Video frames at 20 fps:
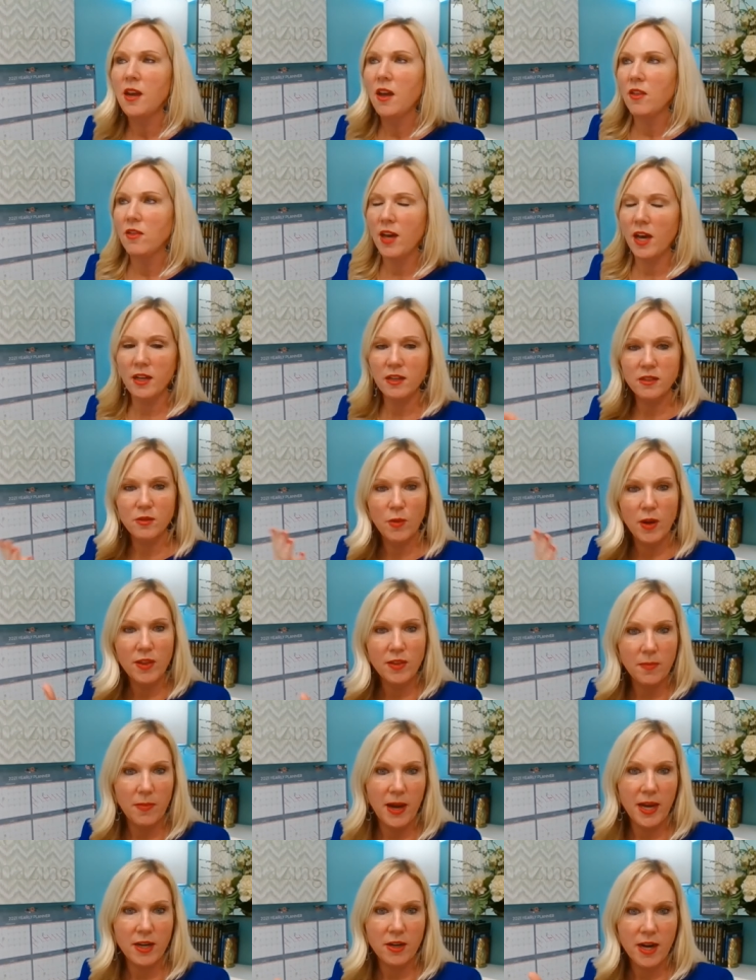That is when the
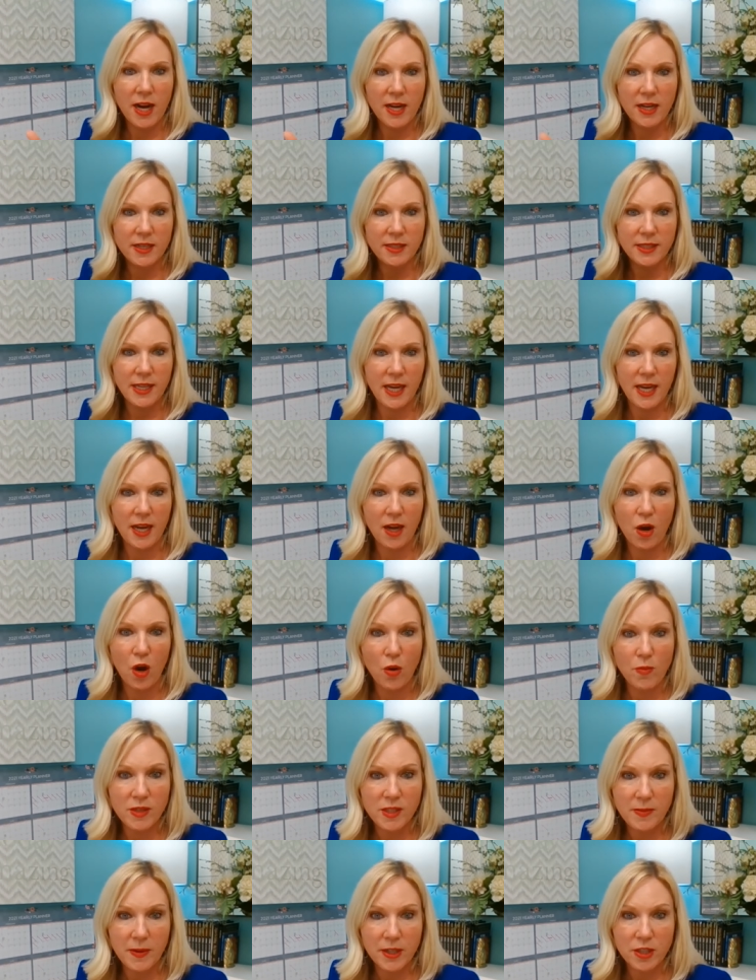buyer has a home
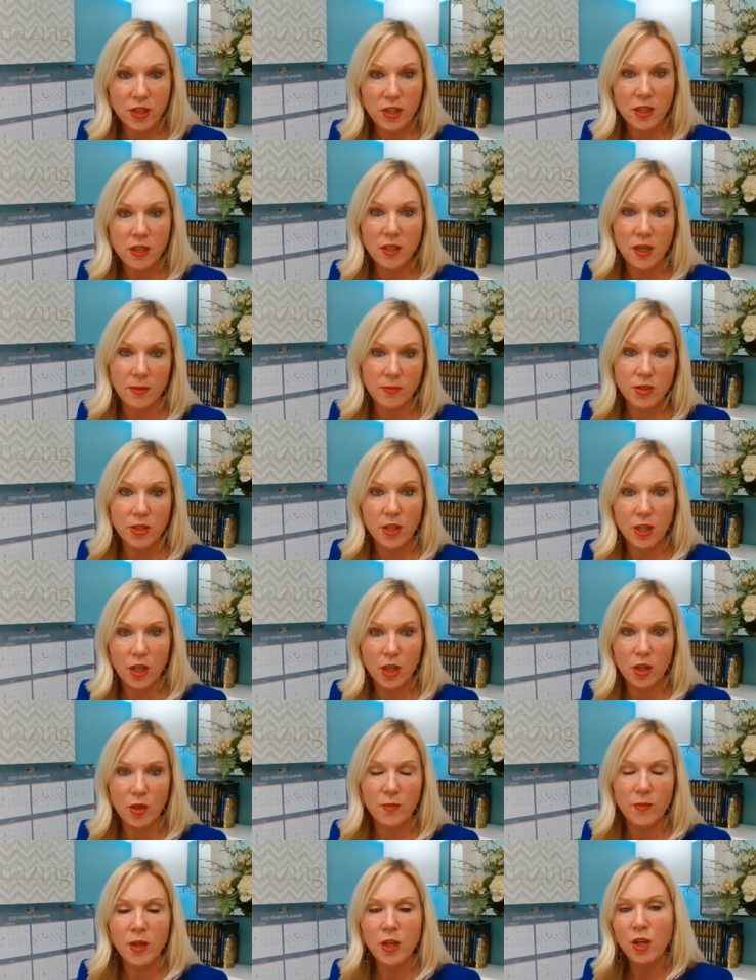inspector come to the
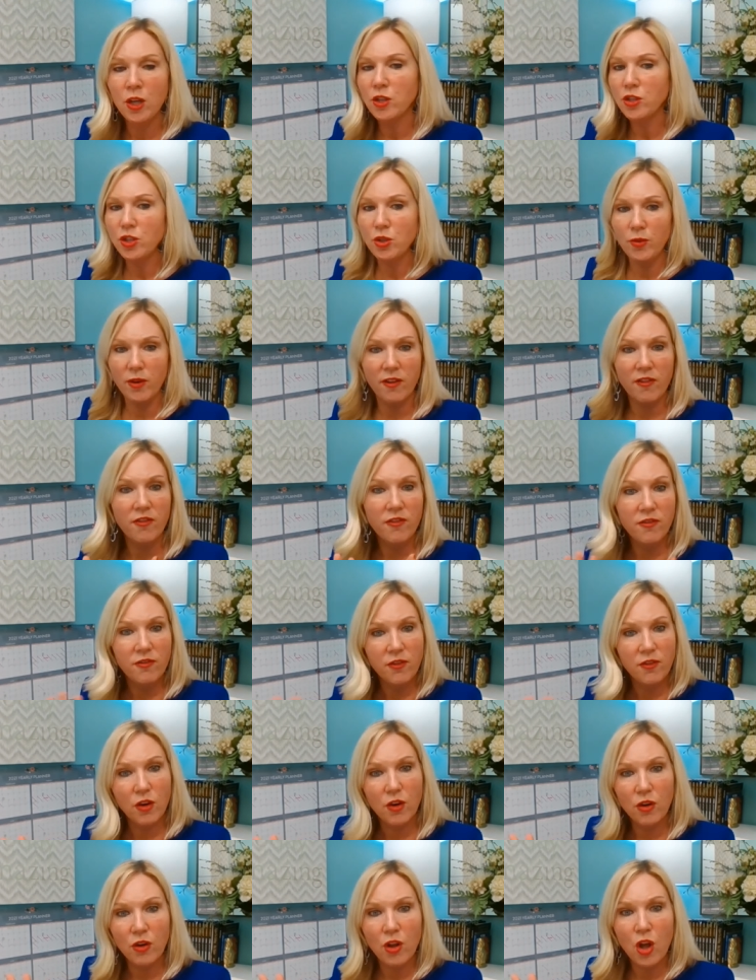home, do a
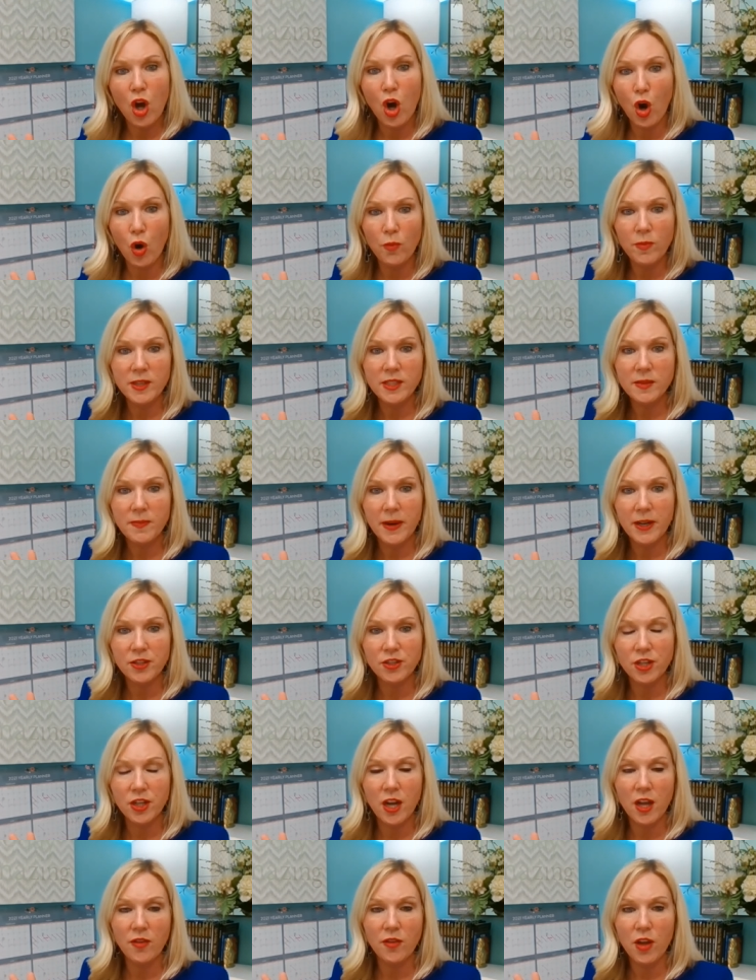full home
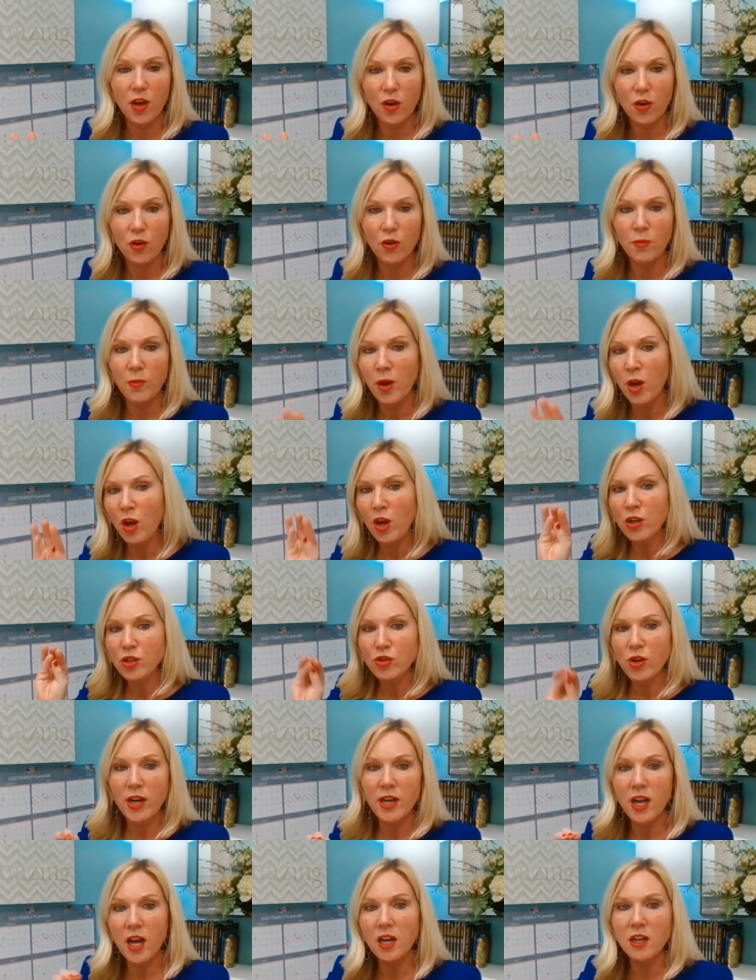inspection on the home,
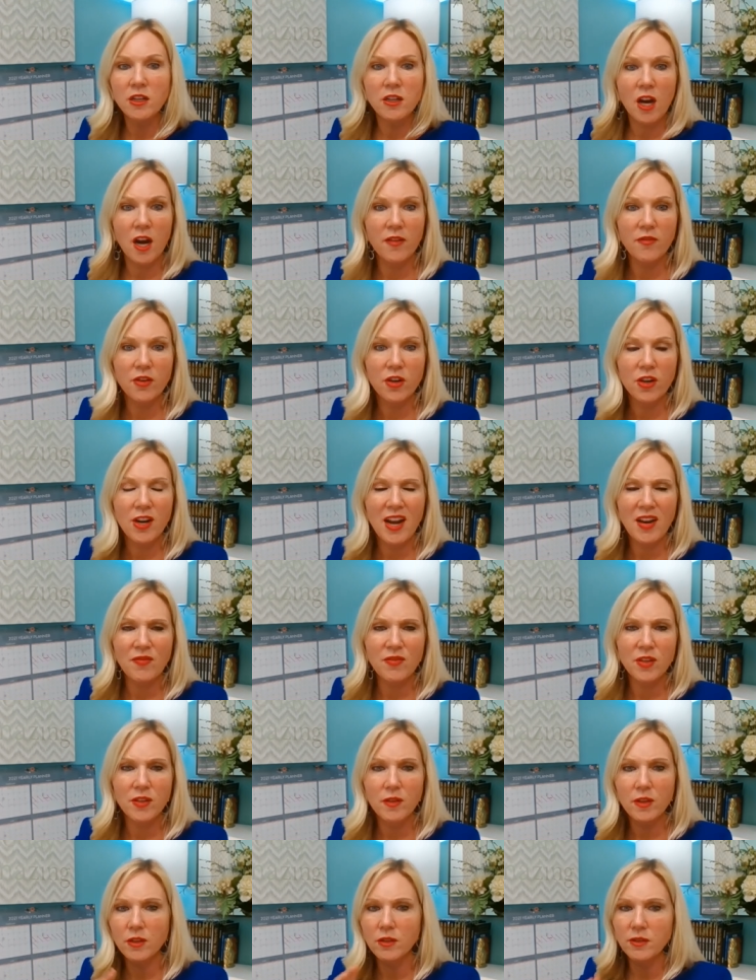try to uncover every
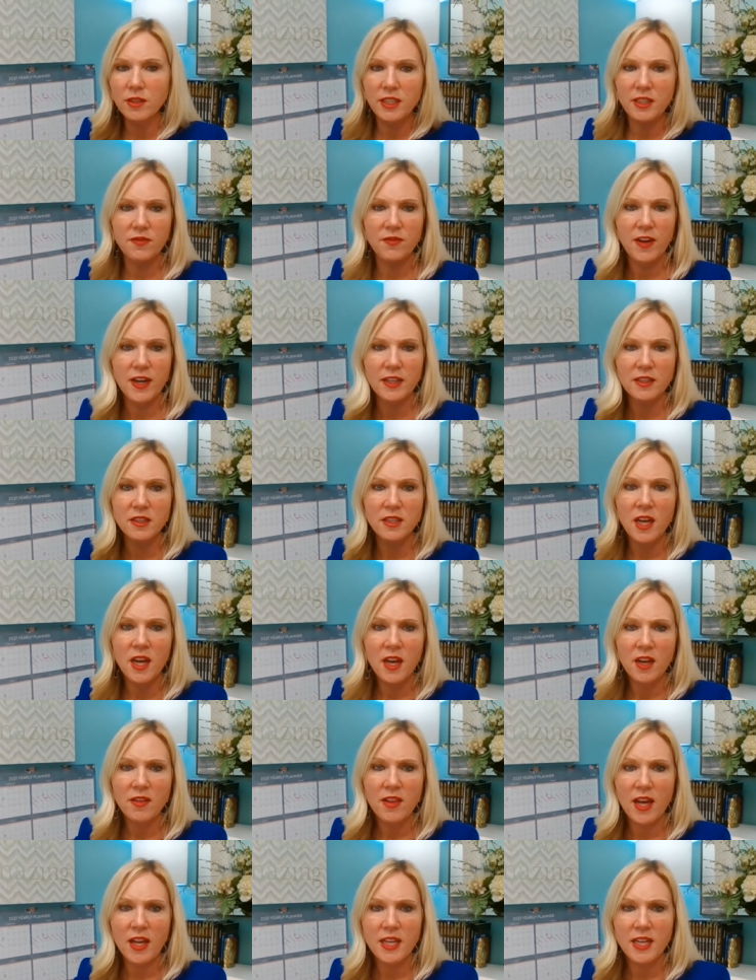little defect
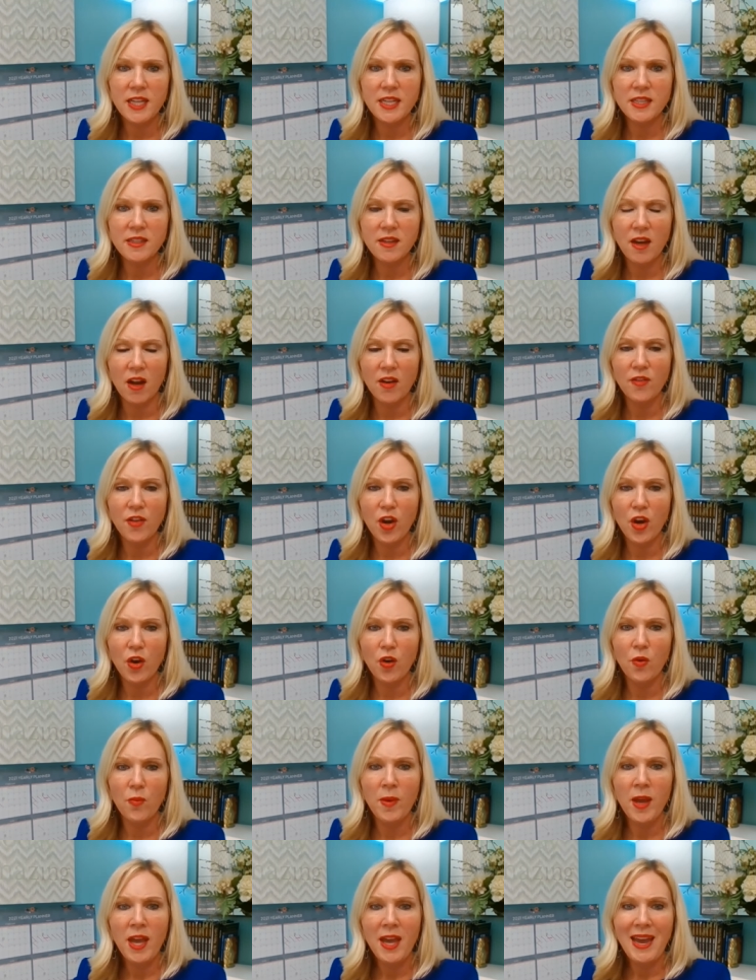that is on the
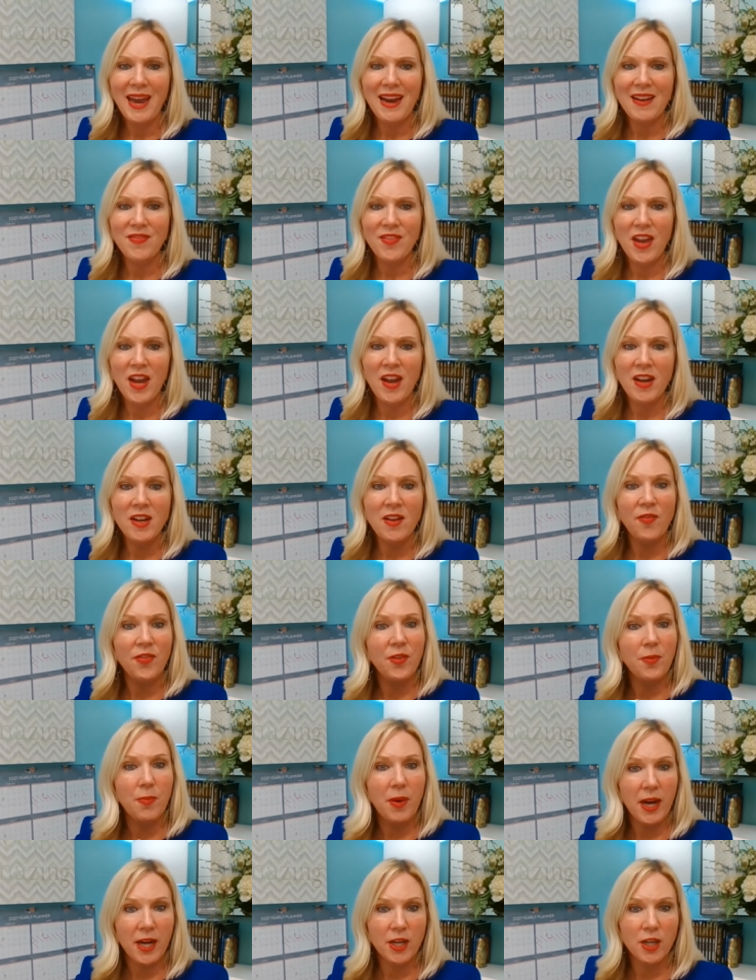home, and then the
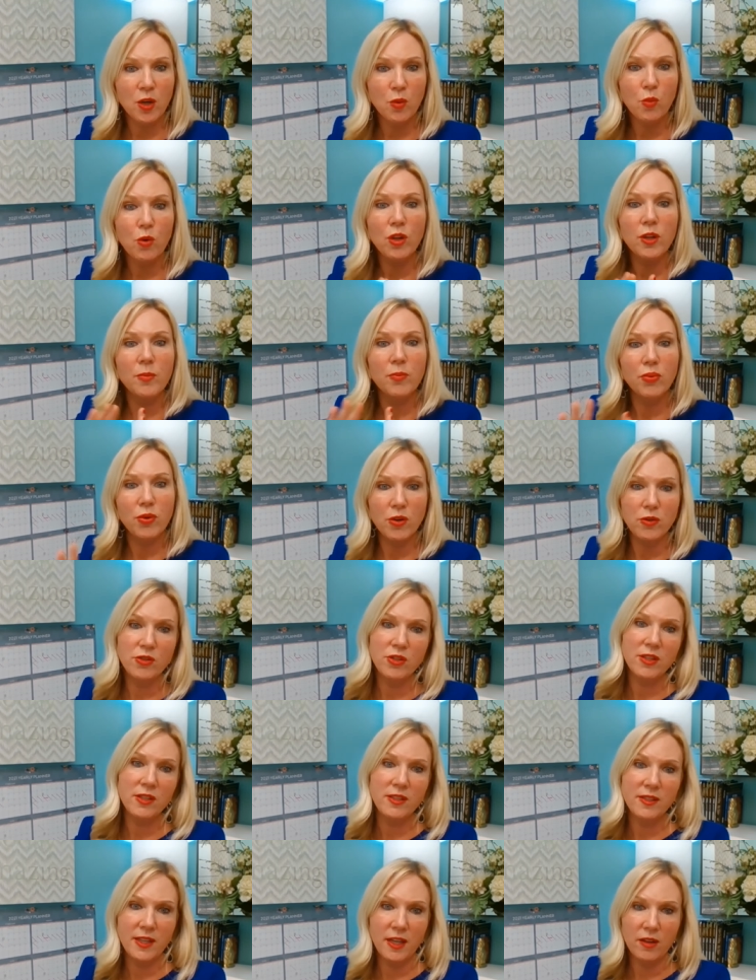buyer will approach
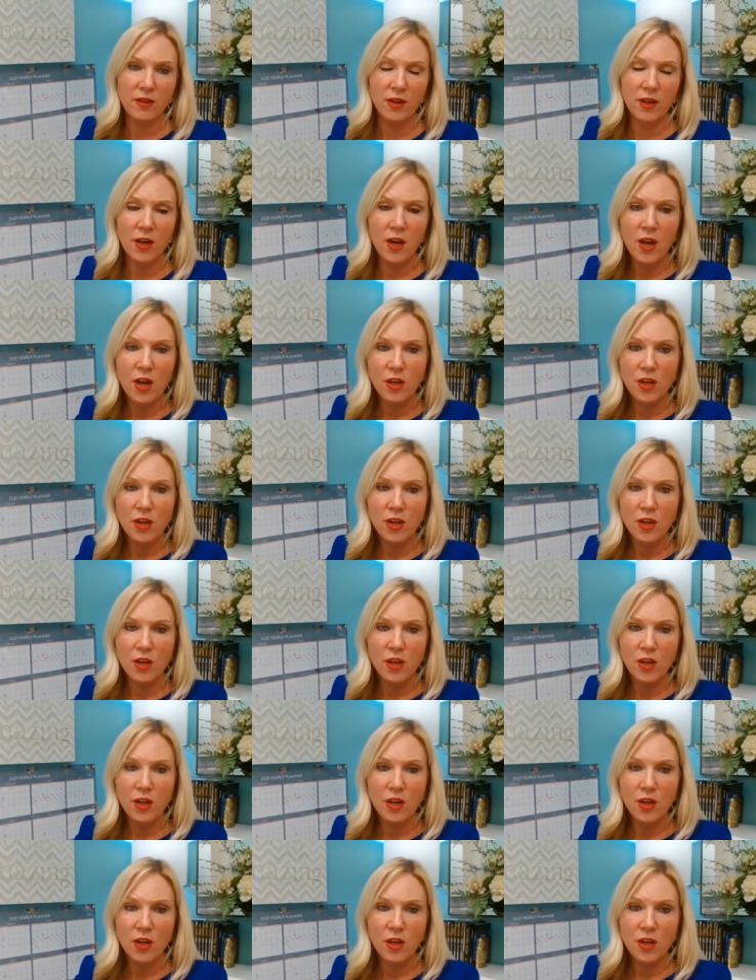the seller